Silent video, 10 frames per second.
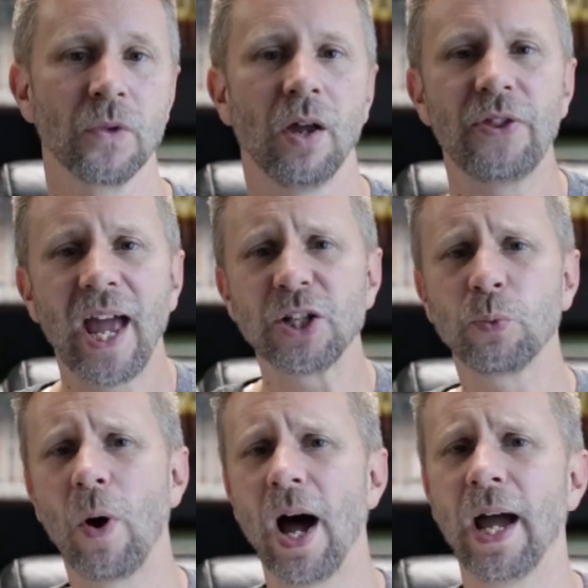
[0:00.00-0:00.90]
Oh,
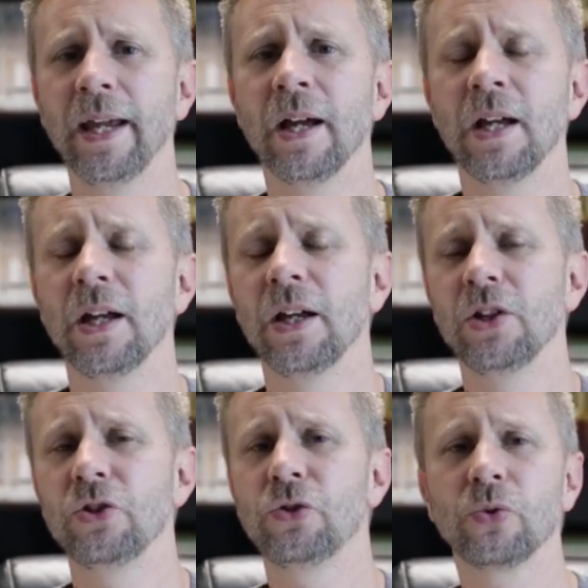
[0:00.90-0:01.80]
that's why
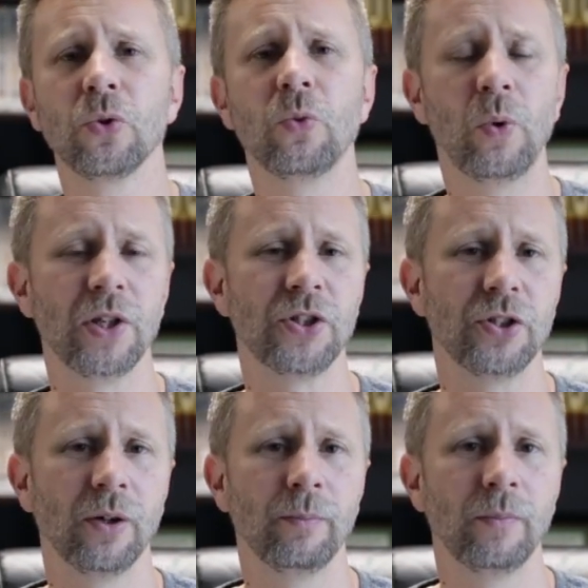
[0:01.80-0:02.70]
true
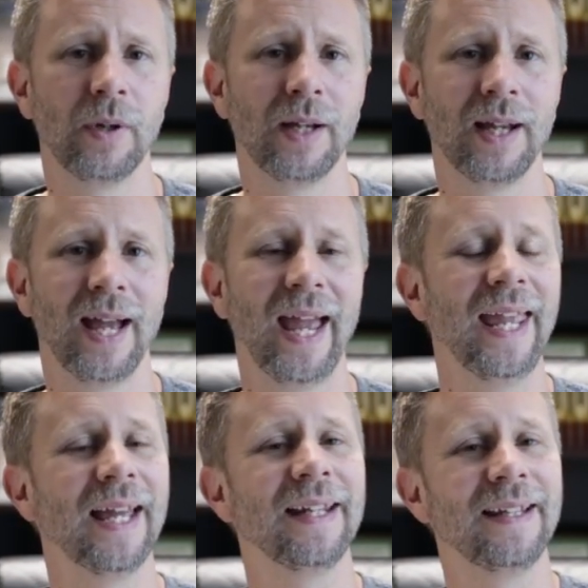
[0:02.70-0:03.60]
wisdom
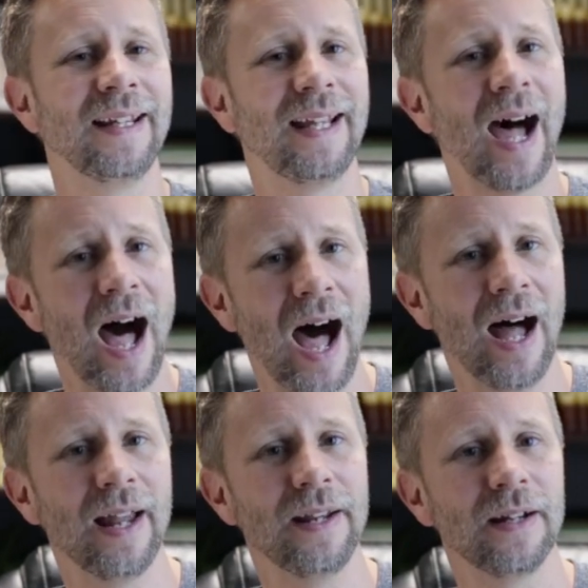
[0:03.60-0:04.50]
and
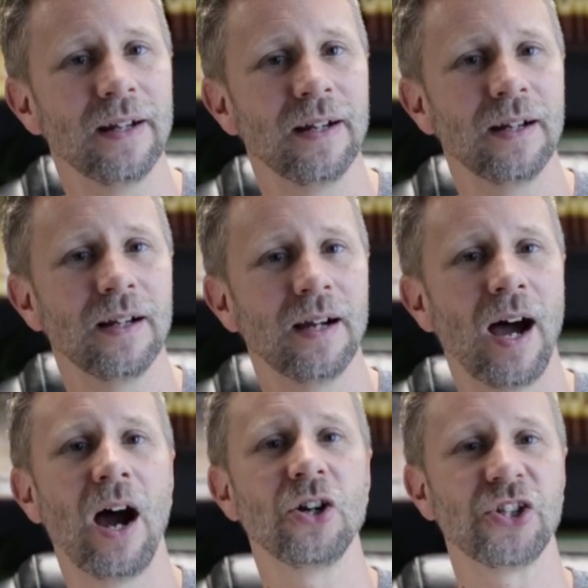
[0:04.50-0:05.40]
God
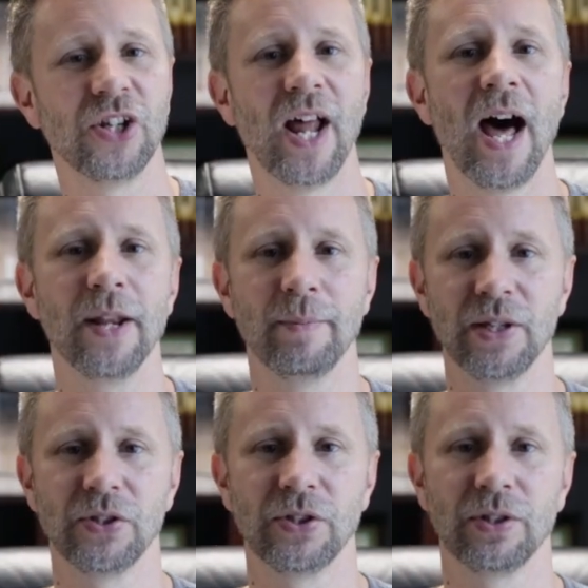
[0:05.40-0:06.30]
are
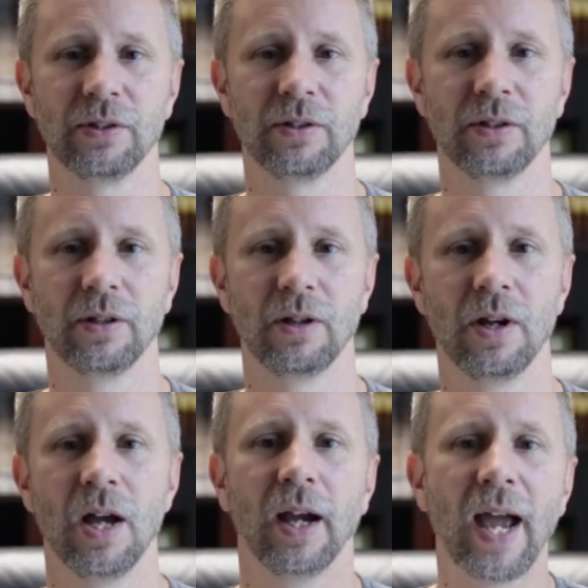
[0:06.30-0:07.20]
synonymous.
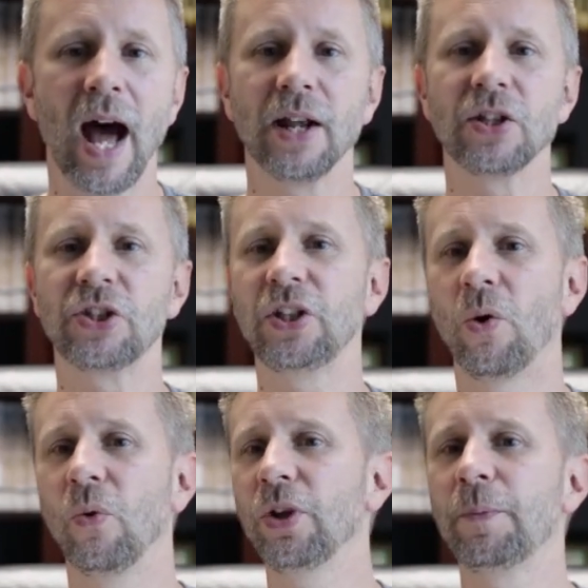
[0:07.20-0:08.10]
God is the
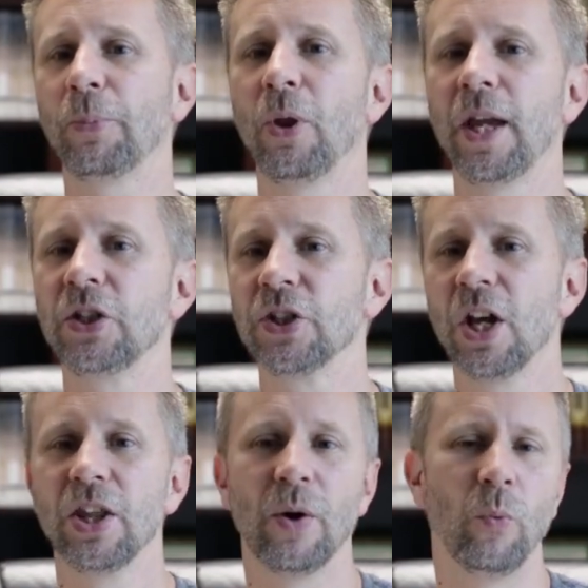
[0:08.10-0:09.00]
only place
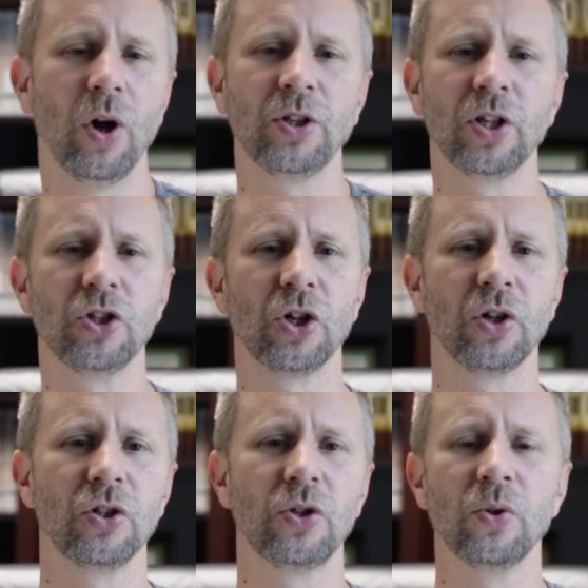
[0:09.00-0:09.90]
that one can
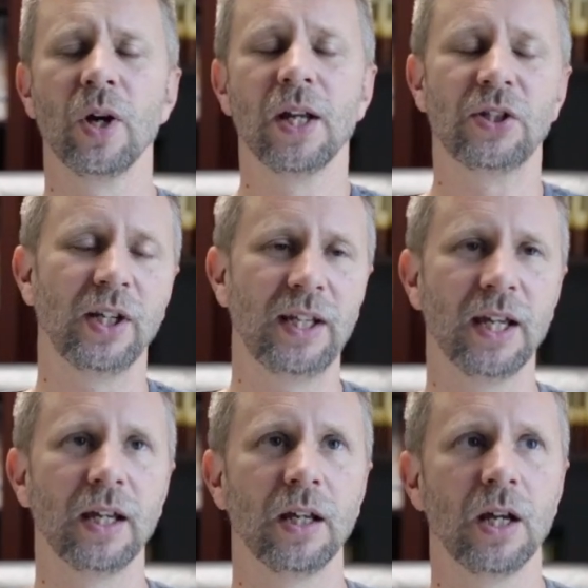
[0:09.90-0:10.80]
turn to to
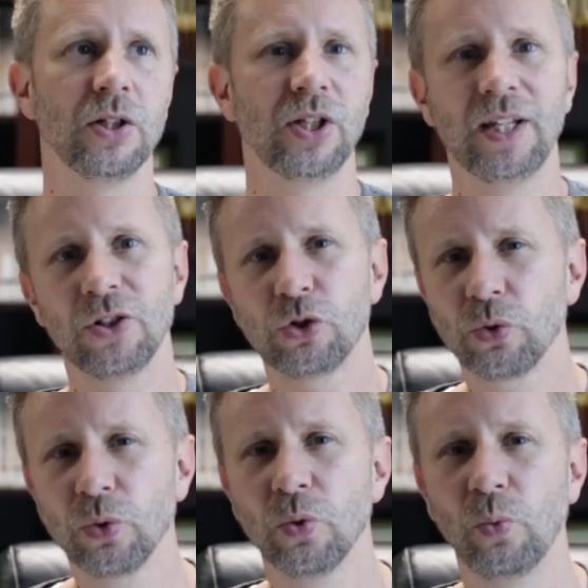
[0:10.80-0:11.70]
get, to get
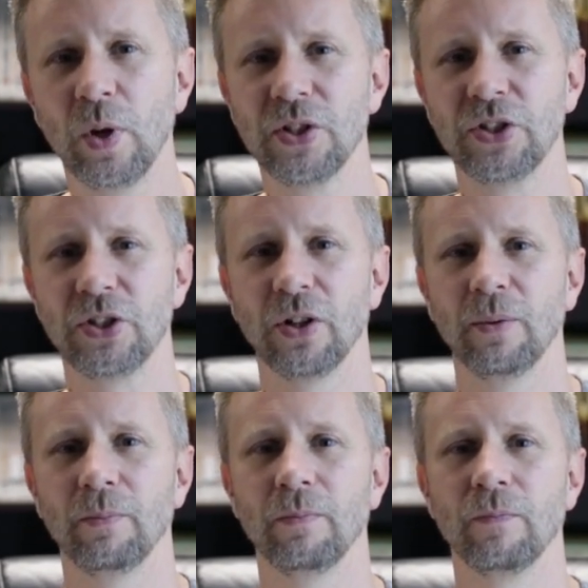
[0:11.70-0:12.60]
true
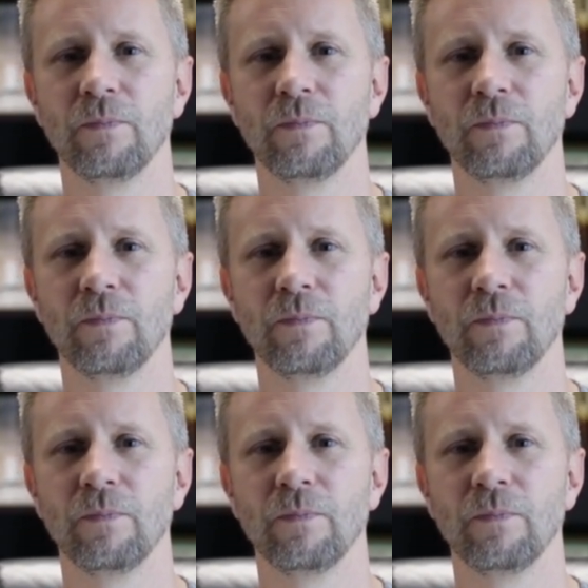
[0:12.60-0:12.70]
wisdom.